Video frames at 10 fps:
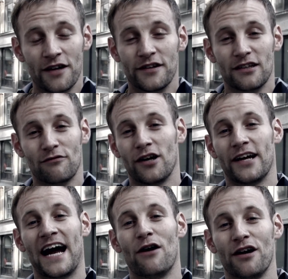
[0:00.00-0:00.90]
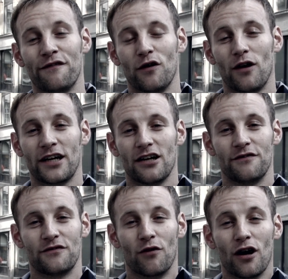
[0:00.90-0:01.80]
I think right now I feel like
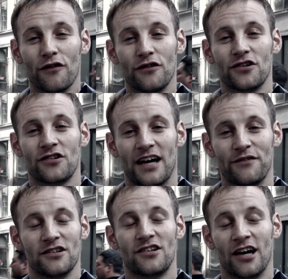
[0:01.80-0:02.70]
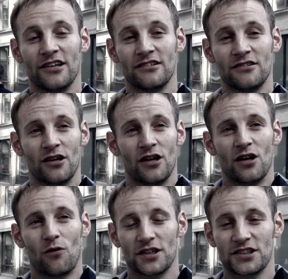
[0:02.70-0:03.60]
I've, rather than just having done
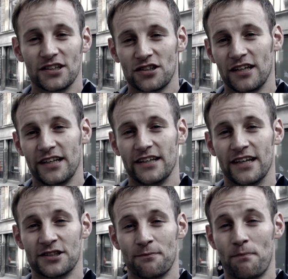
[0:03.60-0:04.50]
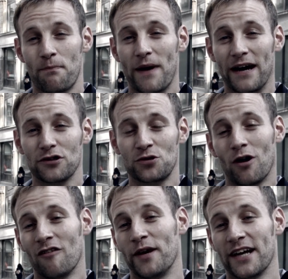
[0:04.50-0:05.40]
what essentially is about
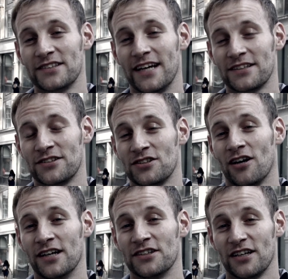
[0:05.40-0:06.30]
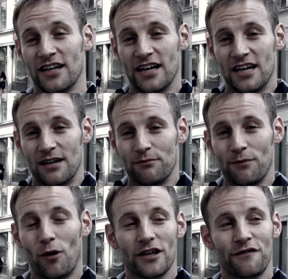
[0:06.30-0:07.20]
twelve minutes exercise, my
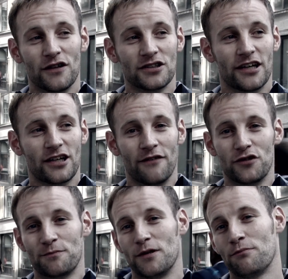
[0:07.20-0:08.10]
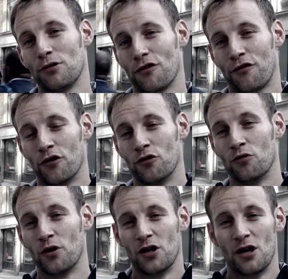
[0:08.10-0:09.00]
body feels like I've just been put
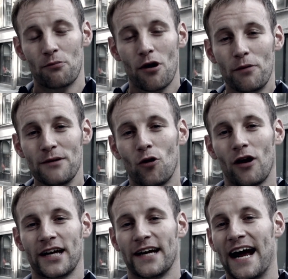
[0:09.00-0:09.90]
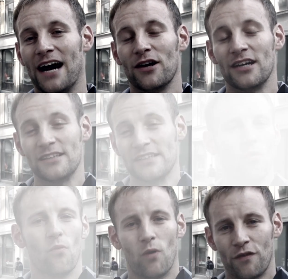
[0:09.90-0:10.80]
through probably more like an hour.
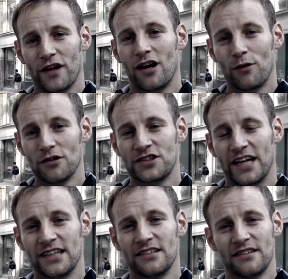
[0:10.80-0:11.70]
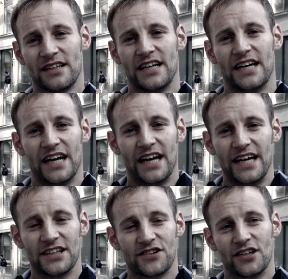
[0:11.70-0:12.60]
One thing I will say
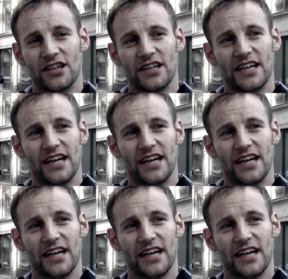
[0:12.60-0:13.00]
is that